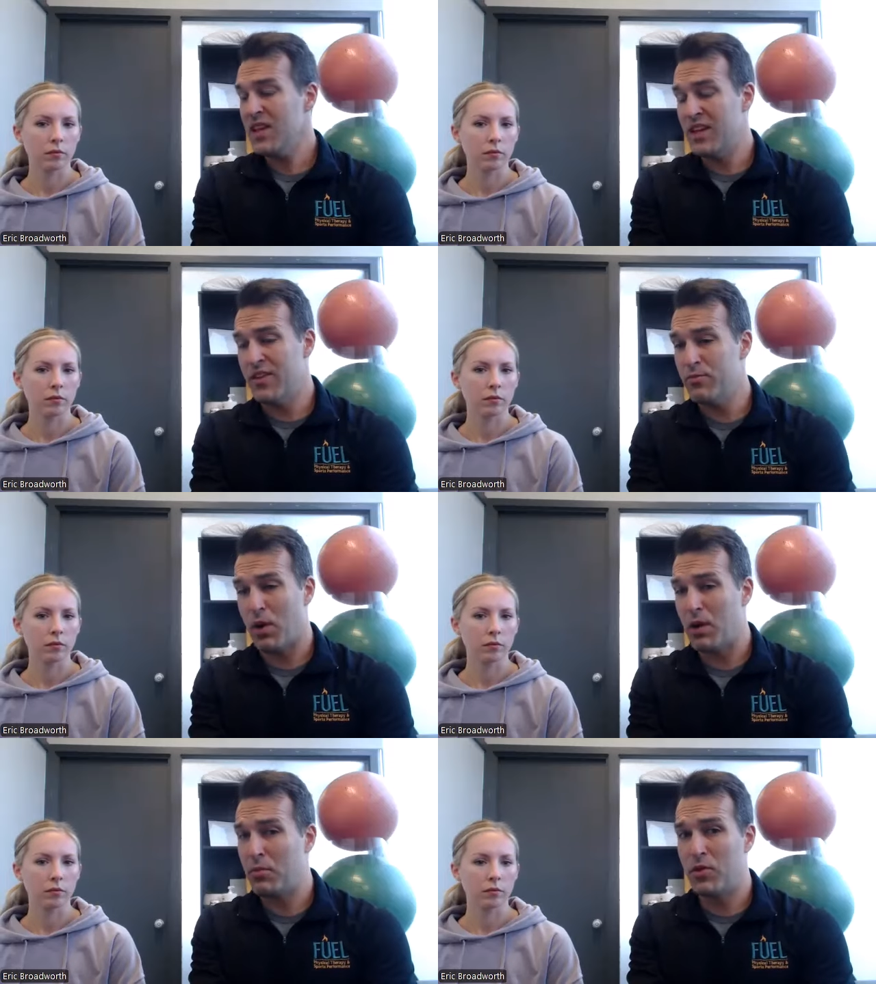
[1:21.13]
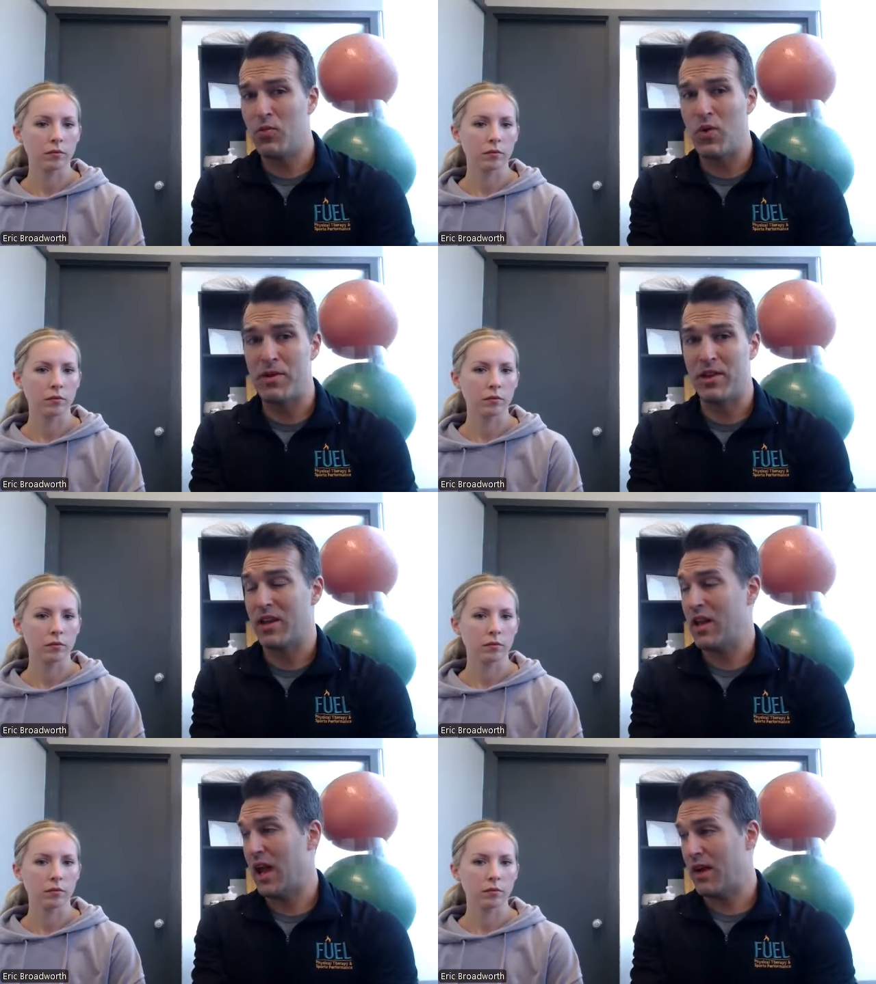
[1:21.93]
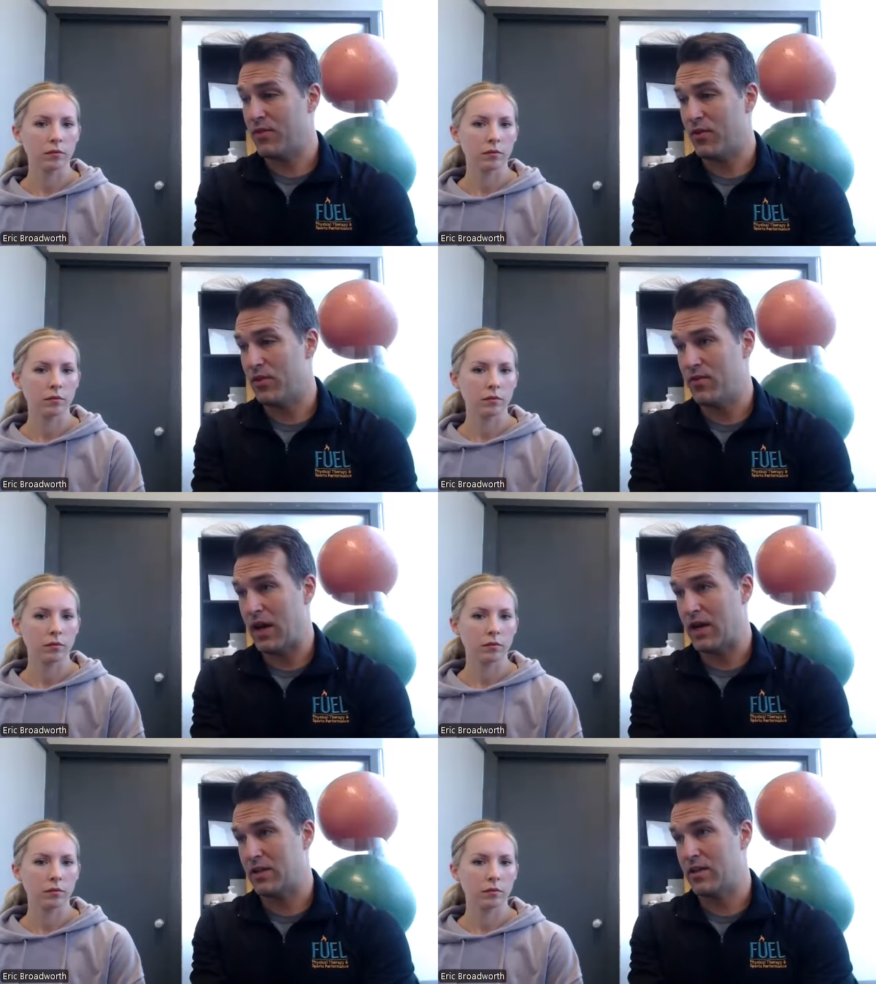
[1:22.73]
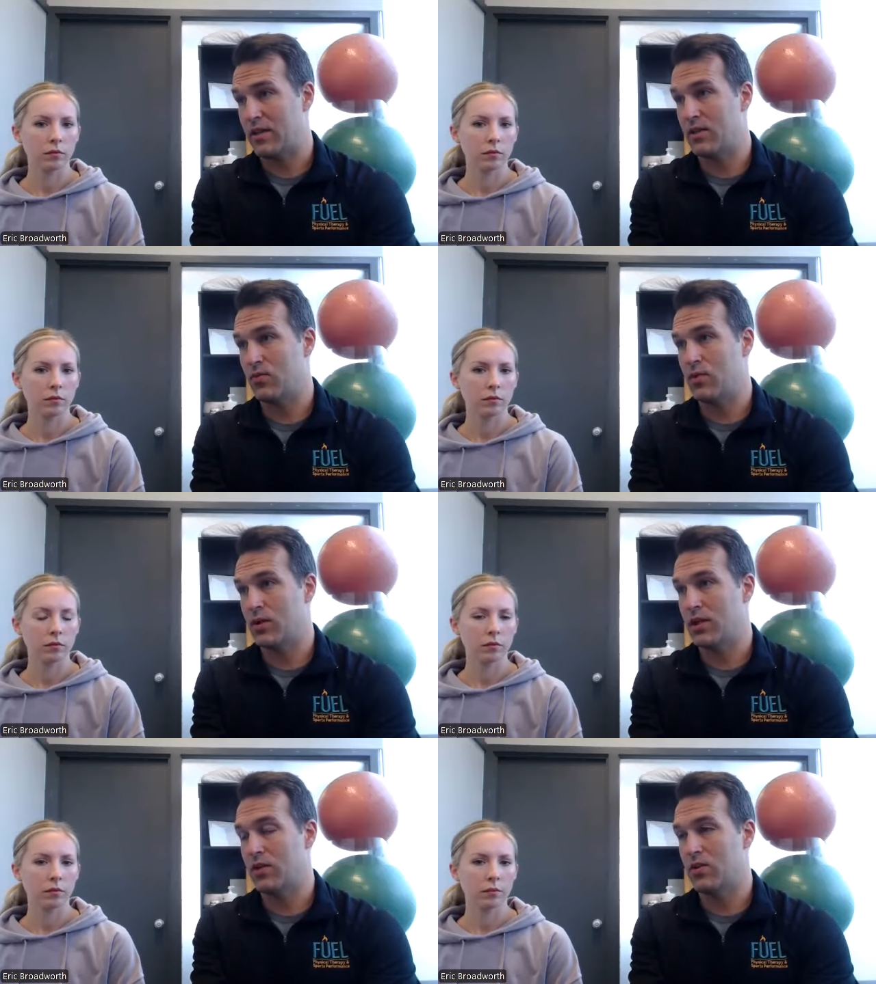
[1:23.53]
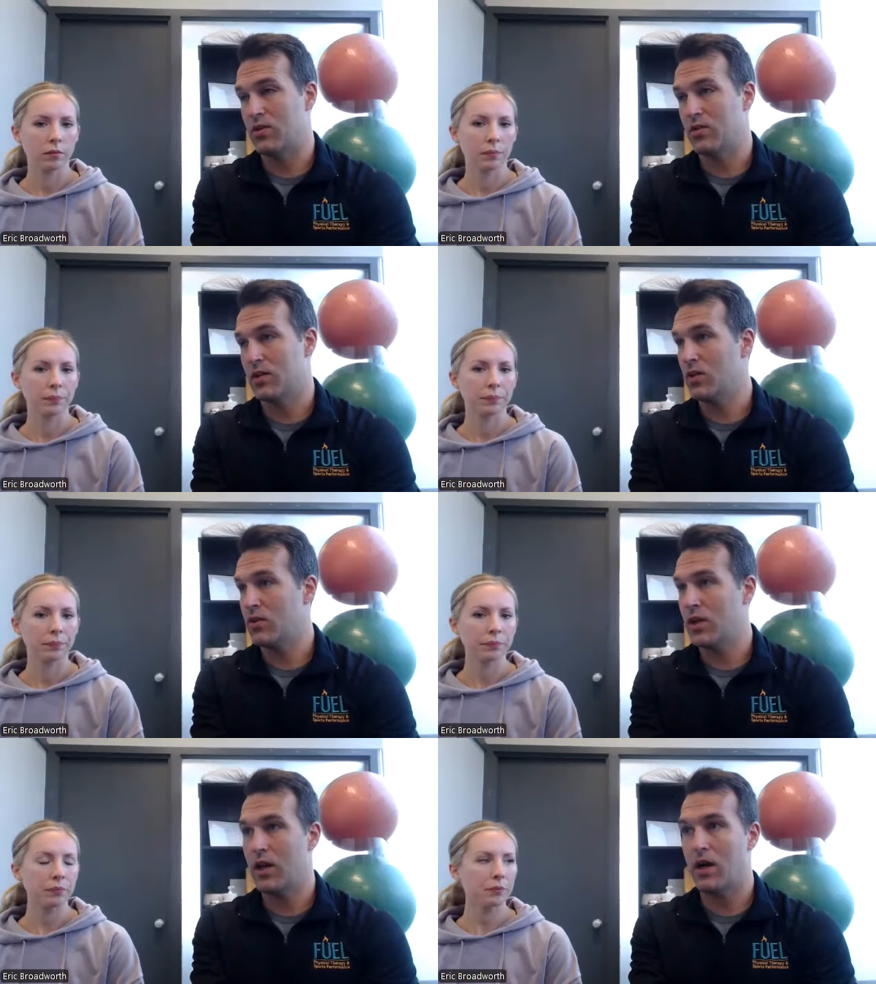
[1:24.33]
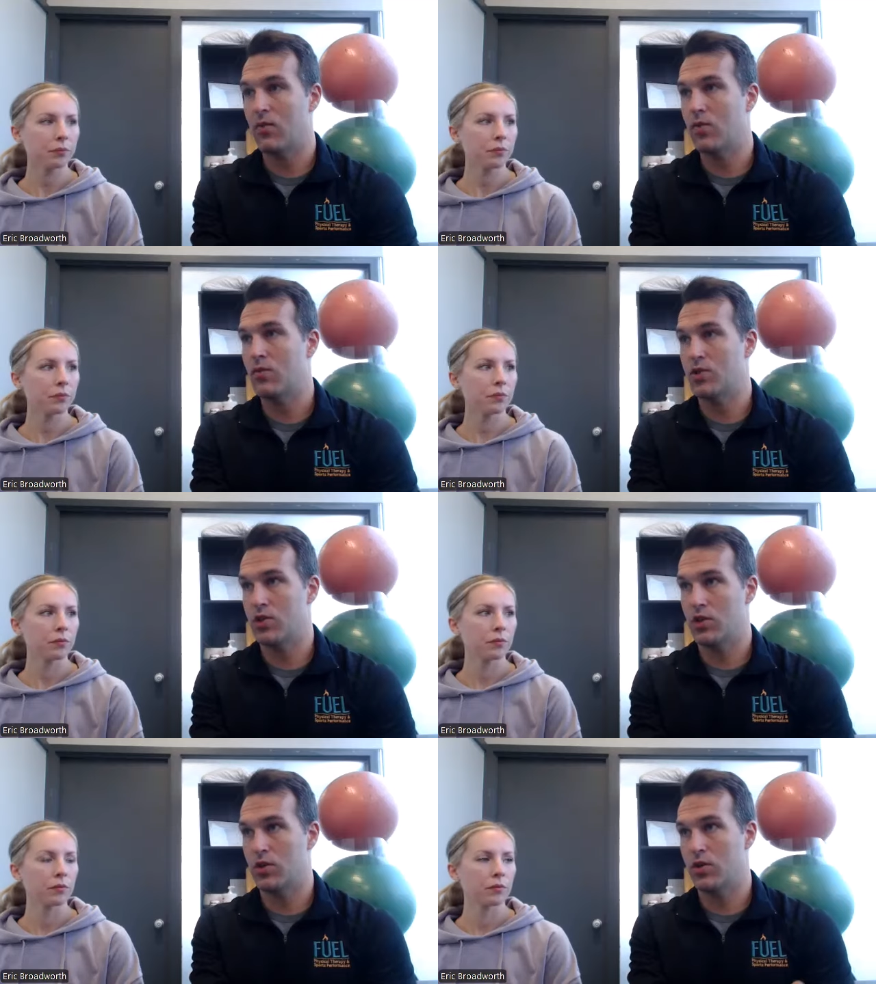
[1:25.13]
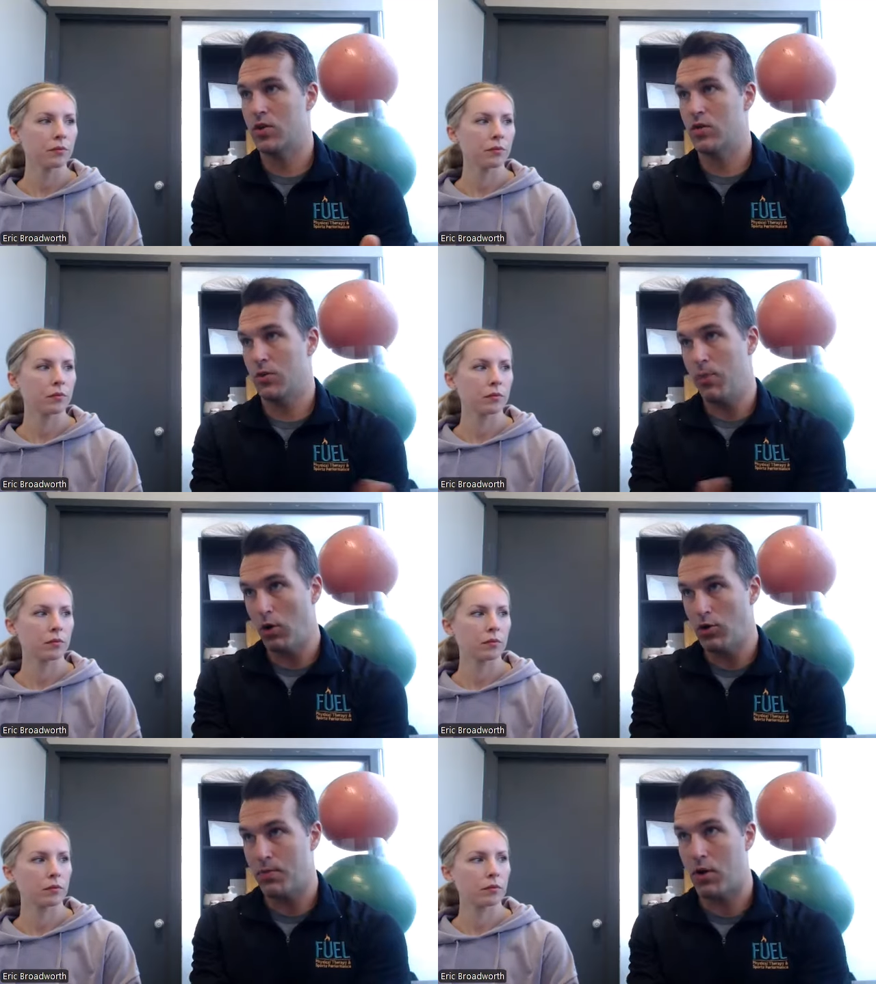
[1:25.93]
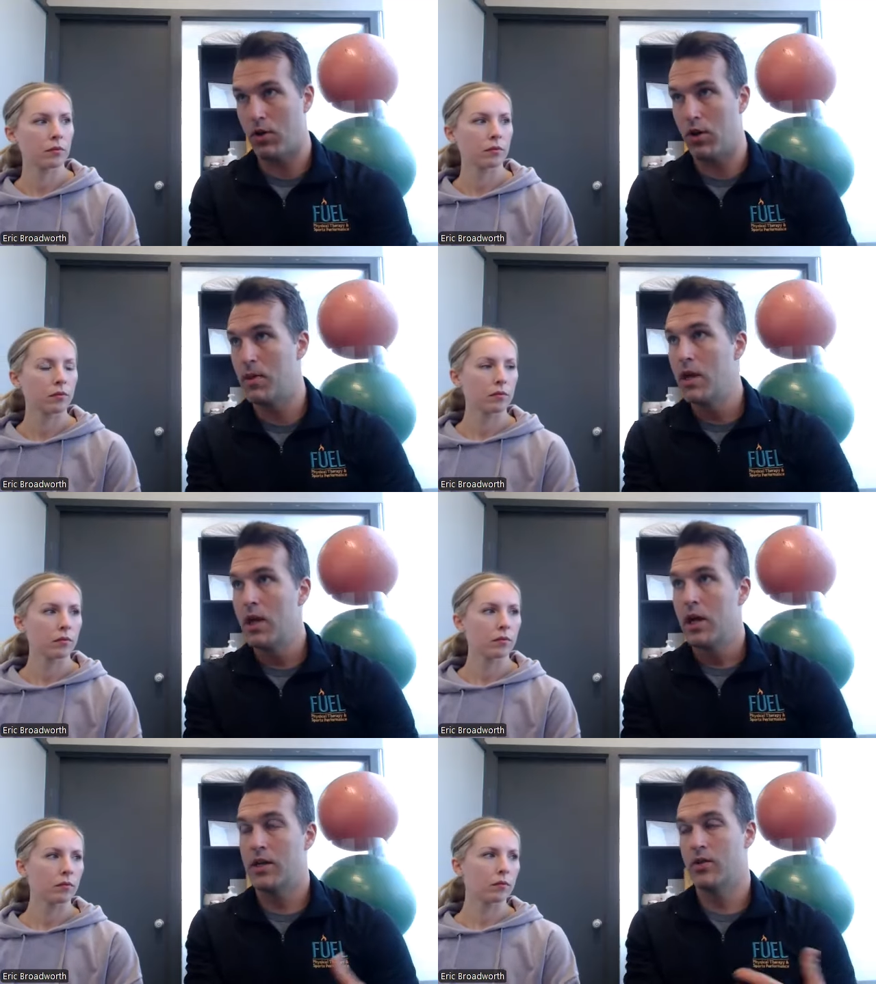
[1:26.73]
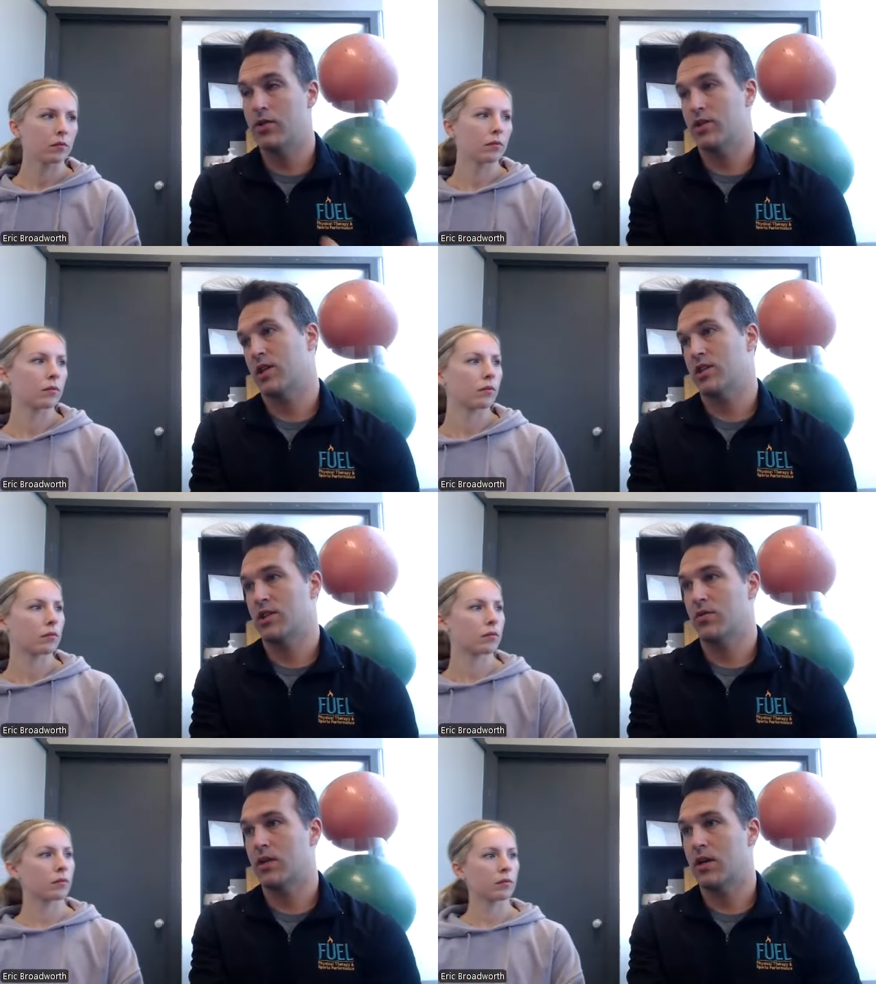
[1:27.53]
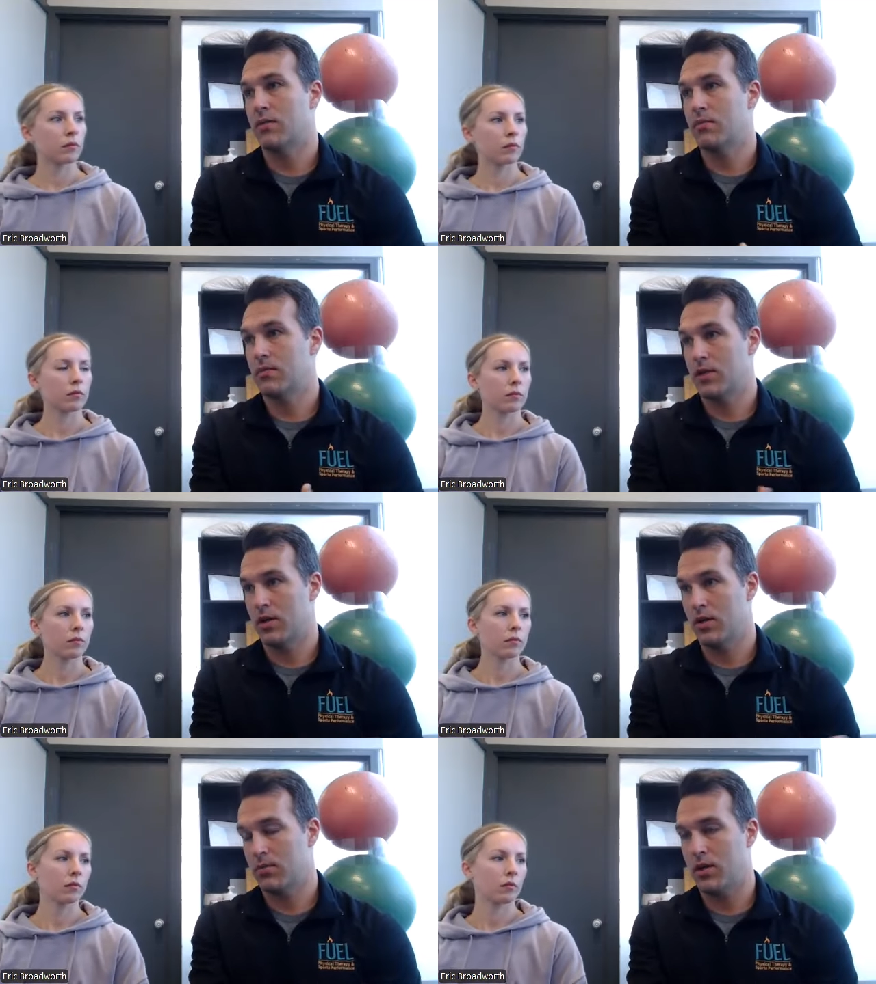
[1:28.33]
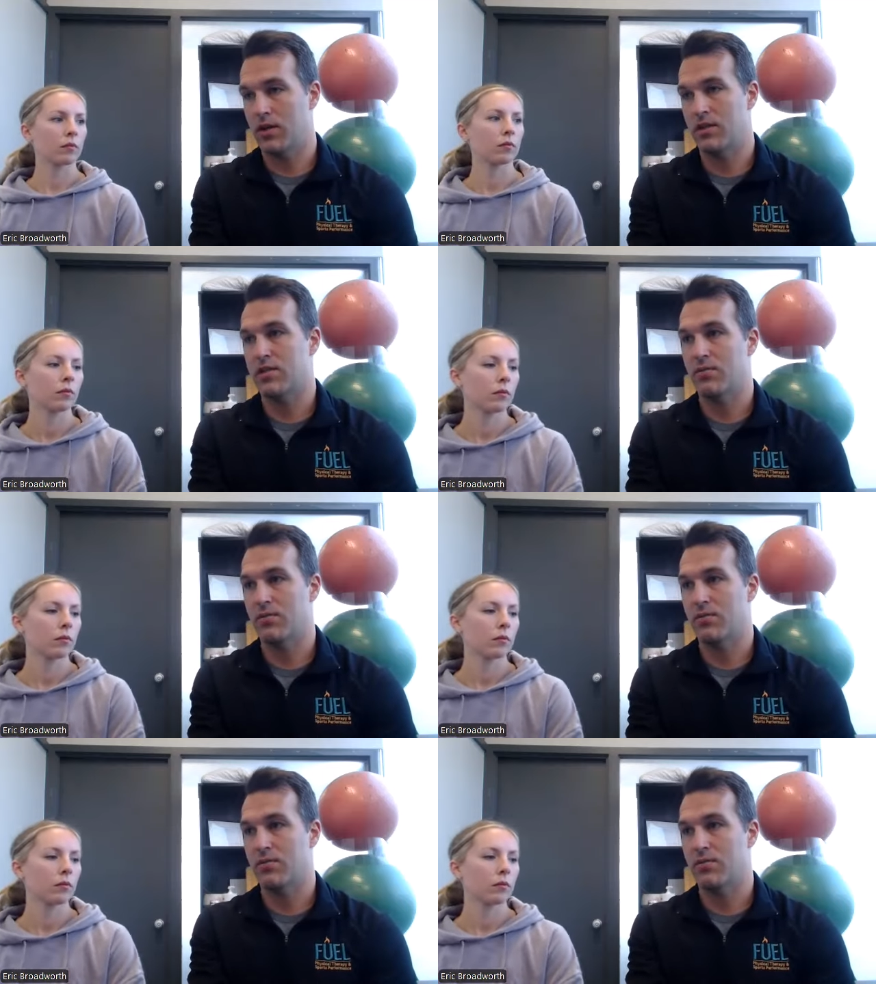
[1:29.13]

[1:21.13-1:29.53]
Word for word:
Speaker 1: And even probably women after the fact, that when you're like, okay, what was your, their postpartum, and you're discussing with them their pregnancy